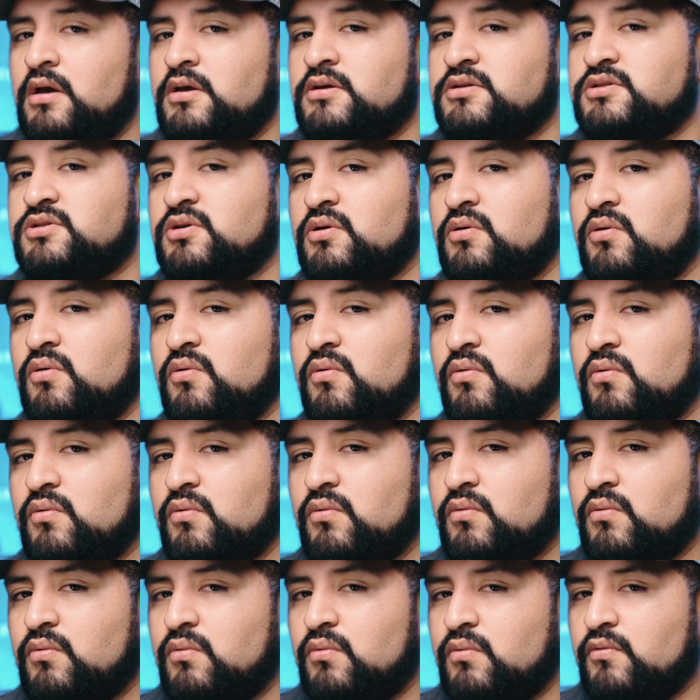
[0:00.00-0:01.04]
So
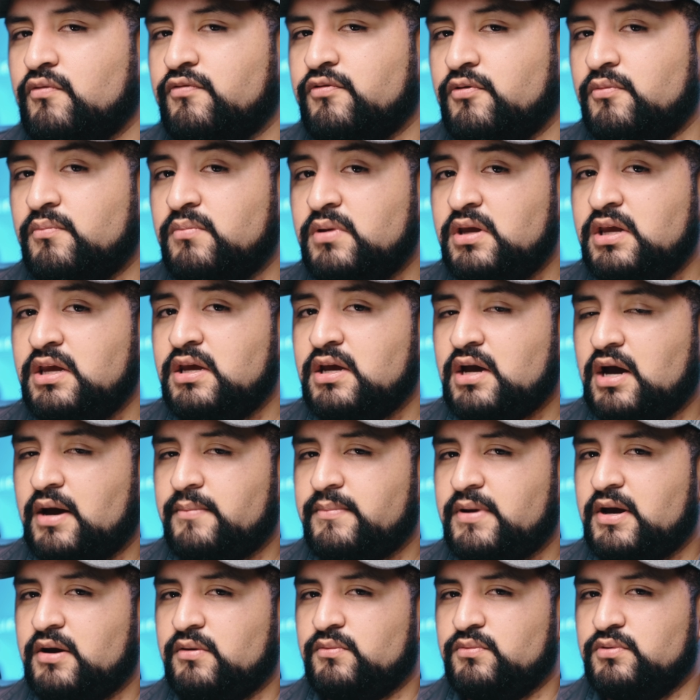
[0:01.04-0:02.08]
for me, I'm
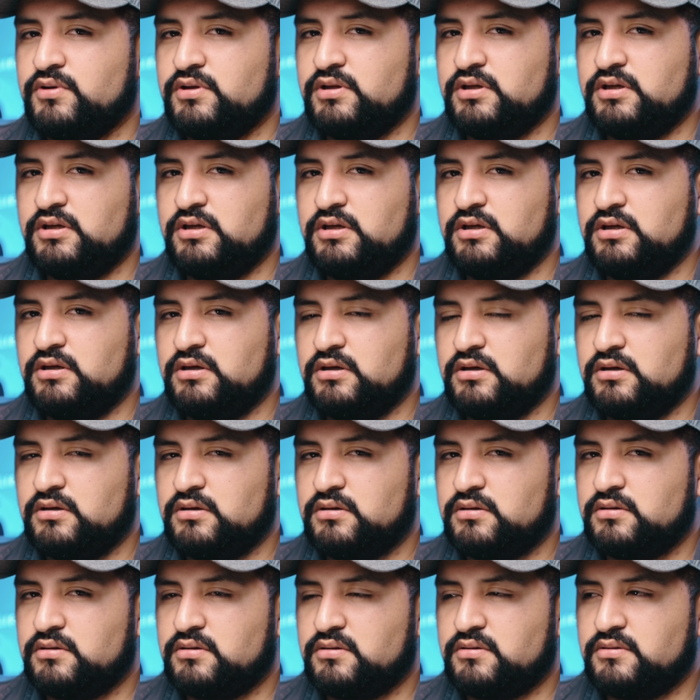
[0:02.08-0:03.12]
not really
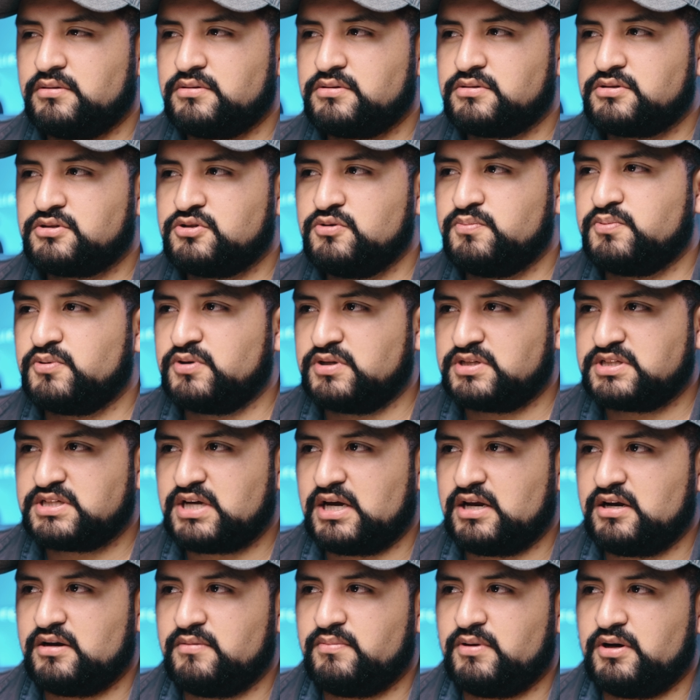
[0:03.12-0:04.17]
super
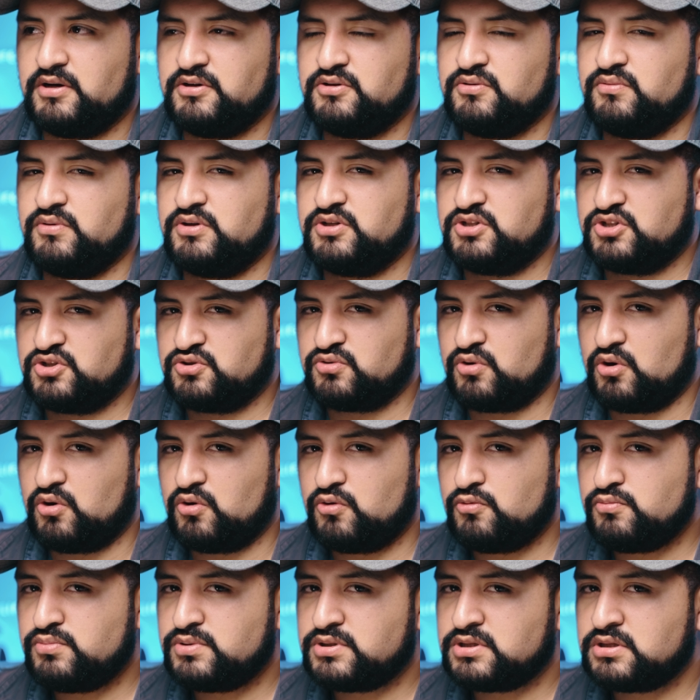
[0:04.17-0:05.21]
excited about doing
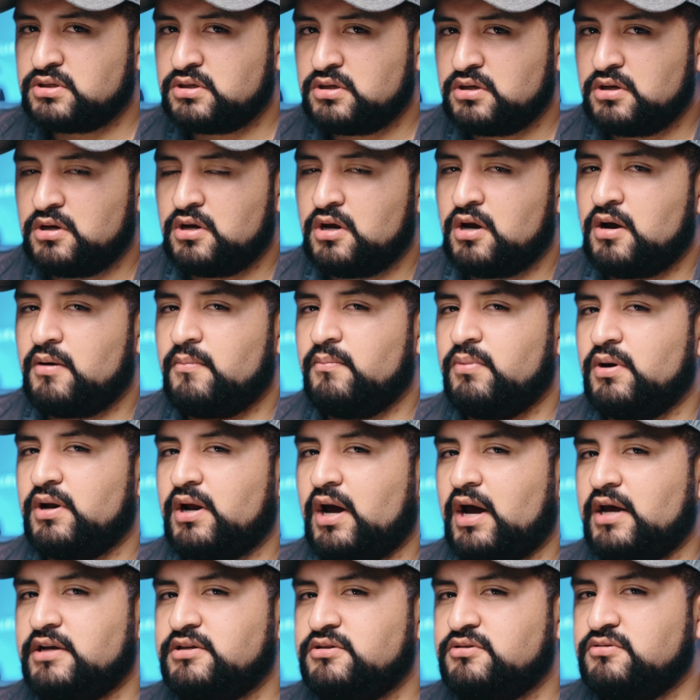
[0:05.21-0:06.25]
strobes, but
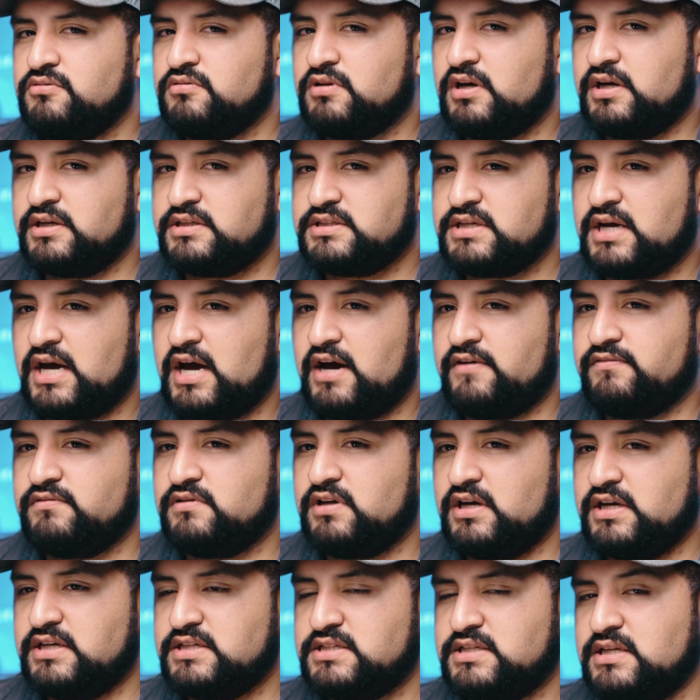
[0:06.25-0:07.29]
I do like to have
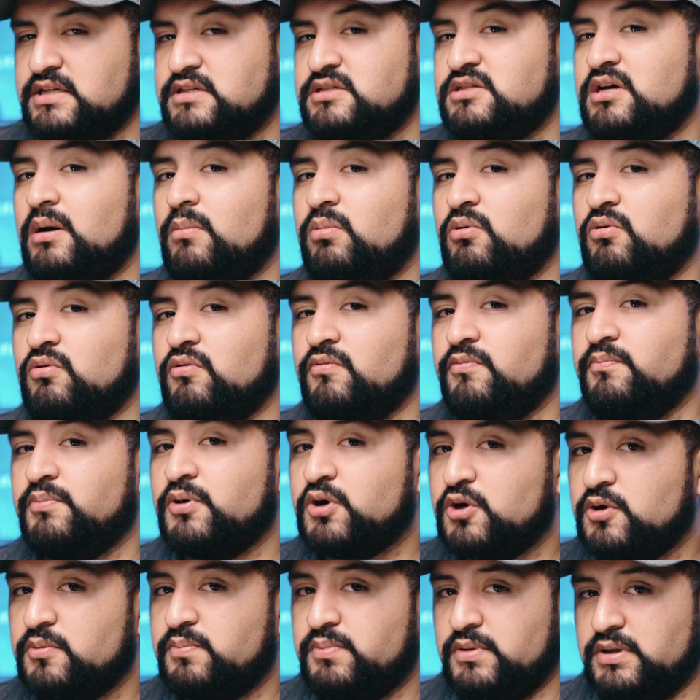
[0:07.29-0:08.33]
lights that double
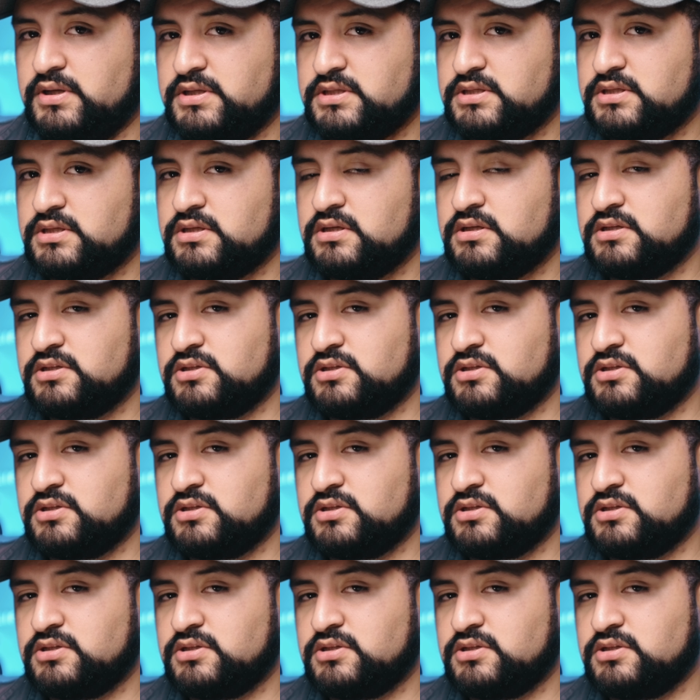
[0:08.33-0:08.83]
purpose.